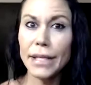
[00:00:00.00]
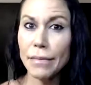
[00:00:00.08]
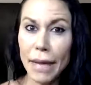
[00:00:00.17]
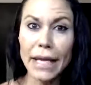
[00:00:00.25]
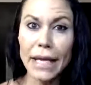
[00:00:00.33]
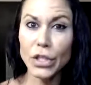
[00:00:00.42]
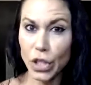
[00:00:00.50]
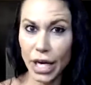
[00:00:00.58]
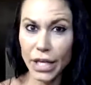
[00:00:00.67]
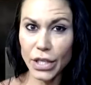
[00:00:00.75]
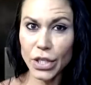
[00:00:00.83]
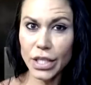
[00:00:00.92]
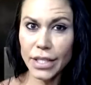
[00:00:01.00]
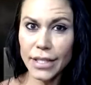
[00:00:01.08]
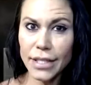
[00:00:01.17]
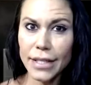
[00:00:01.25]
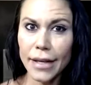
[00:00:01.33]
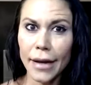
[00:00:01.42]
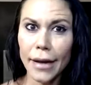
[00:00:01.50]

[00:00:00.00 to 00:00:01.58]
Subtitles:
to make changes